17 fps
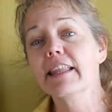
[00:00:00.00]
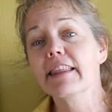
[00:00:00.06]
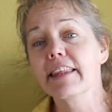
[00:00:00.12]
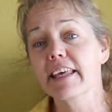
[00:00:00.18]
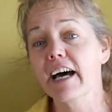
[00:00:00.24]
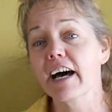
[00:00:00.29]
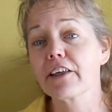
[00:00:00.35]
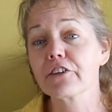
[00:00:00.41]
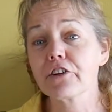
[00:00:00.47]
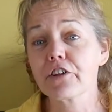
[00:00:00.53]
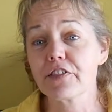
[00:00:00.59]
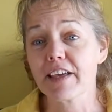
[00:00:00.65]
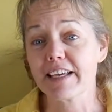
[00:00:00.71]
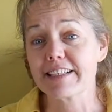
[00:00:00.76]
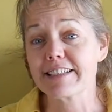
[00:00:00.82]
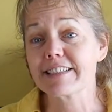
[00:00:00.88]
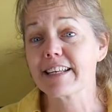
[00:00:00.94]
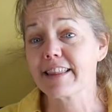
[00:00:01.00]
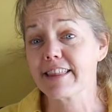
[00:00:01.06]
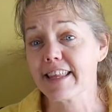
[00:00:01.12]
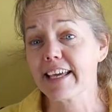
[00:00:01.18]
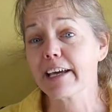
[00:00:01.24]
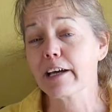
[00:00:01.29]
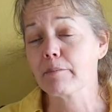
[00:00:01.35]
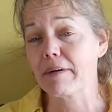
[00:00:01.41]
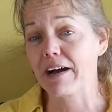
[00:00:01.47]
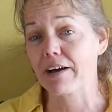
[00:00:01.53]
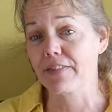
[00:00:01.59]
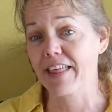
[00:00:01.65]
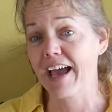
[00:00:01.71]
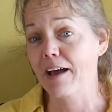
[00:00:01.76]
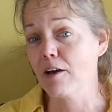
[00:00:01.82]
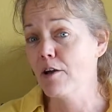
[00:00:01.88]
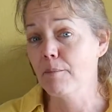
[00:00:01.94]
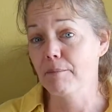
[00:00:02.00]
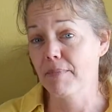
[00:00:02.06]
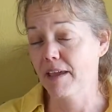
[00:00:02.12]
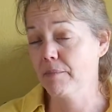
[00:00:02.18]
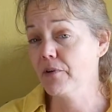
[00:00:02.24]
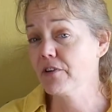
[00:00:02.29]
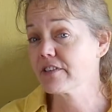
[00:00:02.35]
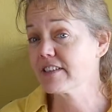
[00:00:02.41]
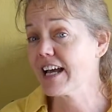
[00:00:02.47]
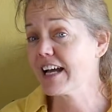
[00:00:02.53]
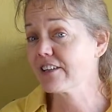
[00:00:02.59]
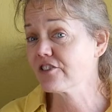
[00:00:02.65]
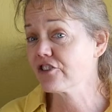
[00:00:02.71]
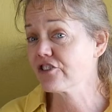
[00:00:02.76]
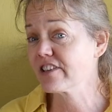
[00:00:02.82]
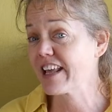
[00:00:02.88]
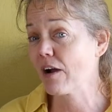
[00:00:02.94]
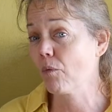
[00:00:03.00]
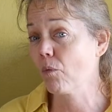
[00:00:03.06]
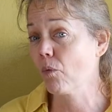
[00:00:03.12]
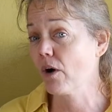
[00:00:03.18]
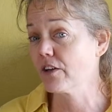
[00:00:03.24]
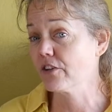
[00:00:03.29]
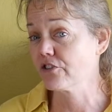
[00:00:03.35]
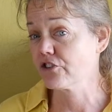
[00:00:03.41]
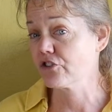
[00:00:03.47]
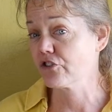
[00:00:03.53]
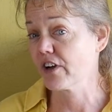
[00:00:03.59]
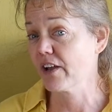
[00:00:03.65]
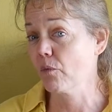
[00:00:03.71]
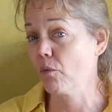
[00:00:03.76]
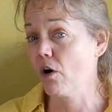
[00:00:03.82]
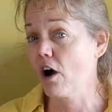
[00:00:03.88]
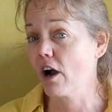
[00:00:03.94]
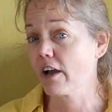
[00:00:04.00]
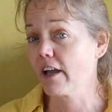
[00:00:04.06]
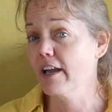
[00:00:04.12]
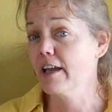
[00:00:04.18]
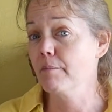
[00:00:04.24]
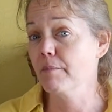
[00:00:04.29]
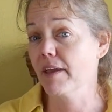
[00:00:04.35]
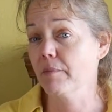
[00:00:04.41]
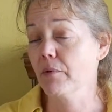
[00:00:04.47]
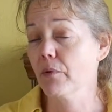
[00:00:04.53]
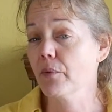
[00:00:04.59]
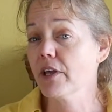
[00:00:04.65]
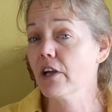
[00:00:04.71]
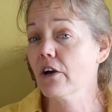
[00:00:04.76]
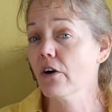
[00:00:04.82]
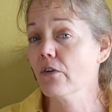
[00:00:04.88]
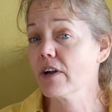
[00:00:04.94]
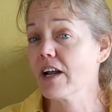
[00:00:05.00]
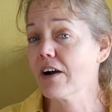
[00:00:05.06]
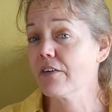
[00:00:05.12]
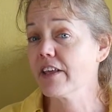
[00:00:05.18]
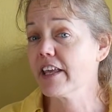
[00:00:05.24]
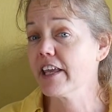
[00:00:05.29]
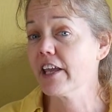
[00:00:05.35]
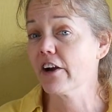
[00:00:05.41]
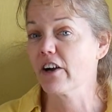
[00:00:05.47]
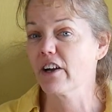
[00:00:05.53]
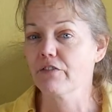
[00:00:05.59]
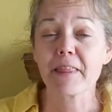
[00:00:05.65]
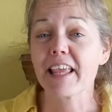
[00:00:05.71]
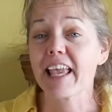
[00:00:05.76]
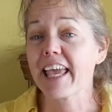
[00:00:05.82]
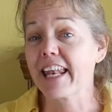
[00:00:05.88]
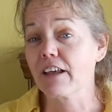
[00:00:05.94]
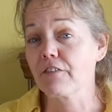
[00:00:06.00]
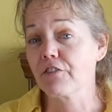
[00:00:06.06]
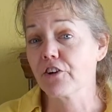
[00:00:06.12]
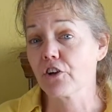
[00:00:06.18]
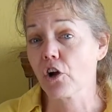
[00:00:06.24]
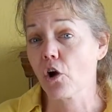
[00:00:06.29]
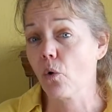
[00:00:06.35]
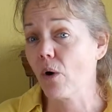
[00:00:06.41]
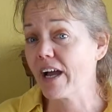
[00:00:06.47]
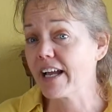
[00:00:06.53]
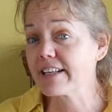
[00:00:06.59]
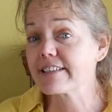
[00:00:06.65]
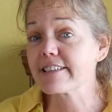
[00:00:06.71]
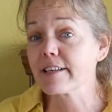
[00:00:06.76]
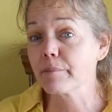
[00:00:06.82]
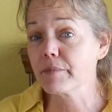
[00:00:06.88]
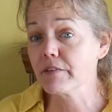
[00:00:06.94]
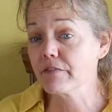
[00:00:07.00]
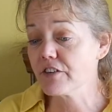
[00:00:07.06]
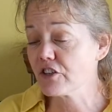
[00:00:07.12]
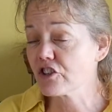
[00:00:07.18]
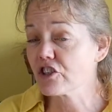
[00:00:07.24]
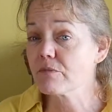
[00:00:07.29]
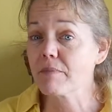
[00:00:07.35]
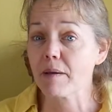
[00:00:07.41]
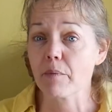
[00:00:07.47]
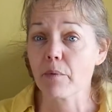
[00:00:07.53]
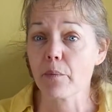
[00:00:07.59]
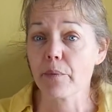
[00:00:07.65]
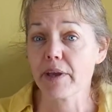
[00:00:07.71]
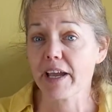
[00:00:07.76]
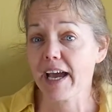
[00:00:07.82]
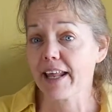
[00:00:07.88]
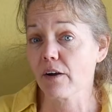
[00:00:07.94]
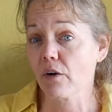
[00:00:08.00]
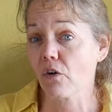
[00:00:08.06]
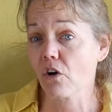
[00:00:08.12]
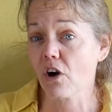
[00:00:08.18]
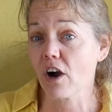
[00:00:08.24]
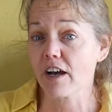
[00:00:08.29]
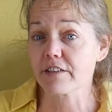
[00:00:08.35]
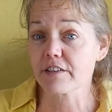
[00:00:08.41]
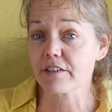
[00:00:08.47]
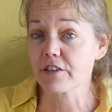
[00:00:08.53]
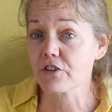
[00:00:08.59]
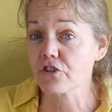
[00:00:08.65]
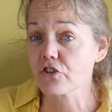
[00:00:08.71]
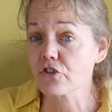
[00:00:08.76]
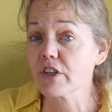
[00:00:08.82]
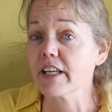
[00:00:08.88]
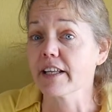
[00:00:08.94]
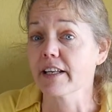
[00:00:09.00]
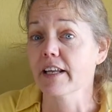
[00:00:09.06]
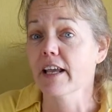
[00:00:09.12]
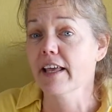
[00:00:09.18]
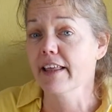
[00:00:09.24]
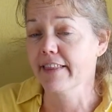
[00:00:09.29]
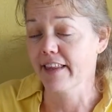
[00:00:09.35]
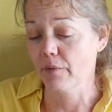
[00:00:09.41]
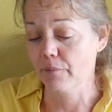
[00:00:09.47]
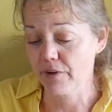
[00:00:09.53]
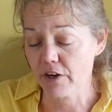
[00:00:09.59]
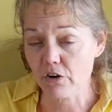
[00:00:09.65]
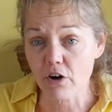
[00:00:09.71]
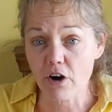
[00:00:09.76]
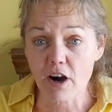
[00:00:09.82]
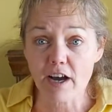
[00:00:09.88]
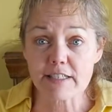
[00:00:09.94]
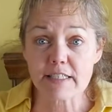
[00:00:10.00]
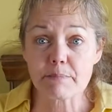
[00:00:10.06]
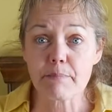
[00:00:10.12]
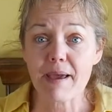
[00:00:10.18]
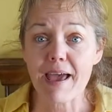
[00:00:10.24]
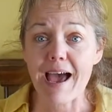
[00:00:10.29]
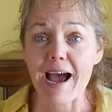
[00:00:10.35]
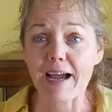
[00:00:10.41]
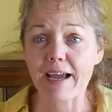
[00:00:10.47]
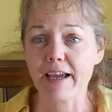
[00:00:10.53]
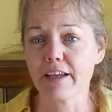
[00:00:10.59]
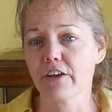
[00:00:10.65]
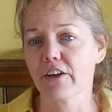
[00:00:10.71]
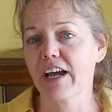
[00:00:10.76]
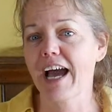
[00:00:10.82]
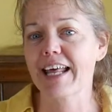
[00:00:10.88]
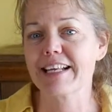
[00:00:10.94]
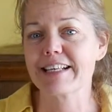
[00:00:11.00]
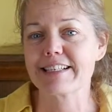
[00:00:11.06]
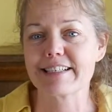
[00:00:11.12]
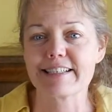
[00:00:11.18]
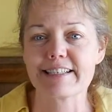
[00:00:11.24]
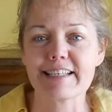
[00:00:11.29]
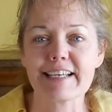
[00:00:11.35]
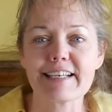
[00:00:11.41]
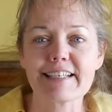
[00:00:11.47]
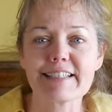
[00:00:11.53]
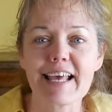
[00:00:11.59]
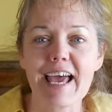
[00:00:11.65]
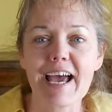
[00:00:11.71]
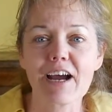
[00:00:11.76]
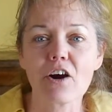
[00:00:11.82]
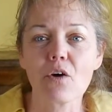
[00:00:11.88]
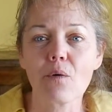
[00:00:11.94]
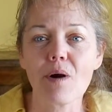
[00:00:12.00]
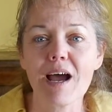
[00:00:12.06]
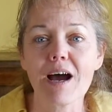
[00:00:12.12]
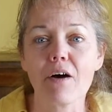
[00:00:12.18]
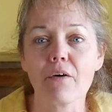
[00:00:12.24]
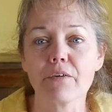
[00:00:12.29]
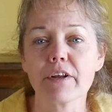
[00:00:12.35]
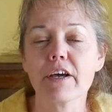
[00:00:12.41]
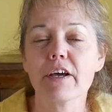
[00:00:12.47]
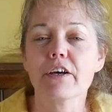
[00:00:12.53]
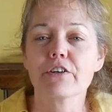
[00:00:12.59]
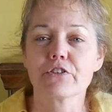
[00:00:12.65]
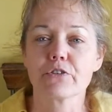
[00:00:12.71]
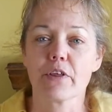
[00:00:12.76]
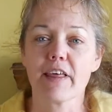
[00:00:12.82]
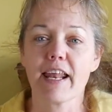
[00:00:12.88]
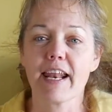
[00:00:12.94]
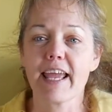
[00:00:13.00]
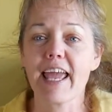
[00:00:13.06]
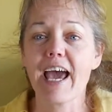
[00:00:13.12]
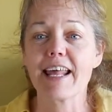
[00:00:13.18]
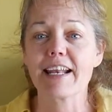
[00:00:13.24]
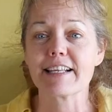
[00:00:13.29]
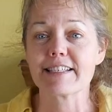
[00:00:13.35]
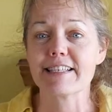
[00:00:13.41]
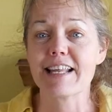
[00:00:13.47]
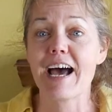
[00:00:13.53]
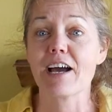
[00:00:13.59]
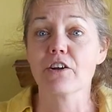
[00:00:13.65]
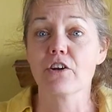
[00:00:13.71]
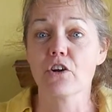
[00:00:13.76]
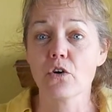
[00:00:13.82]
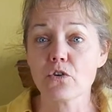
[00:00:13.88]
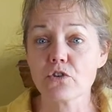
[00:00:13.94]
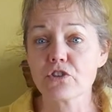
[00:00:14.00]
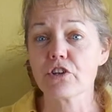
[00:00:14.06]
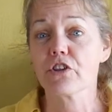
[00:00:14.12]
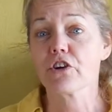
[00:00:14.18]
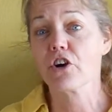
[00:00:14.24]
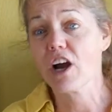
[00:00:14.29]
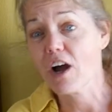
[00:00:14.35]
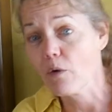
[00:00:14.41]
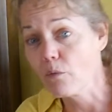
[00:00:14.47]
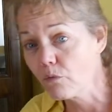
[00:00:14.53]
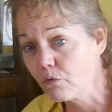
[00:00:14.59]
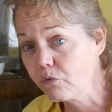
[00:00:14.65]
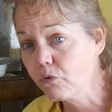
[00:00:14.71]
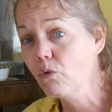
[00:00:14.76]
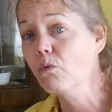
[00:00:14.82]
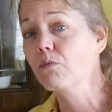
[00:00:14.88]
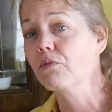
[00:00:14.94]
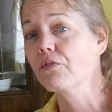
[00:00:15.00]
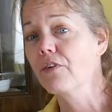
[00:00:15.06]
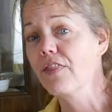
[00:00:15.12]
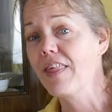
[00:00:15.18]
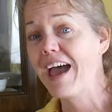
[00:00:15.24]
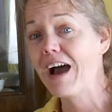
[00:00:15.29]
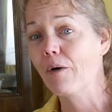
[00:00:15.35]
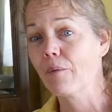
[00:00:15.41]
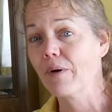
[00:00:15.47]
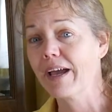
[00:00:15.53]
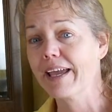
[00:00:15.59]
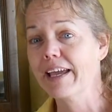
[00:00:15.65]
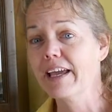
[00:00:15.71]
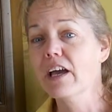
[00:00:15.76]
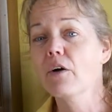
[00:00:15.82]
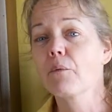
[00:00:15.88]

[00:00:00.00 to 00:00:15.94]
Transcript: The other thing is to think about that. Maybe it's not just that one straight walk. Maybe we go down here, and if you're in a quiet subdivision, maybe we kind of cross the street, and then we cross back, kind of zigzag around, so that again, it's not nose to the ground, whoof, that way.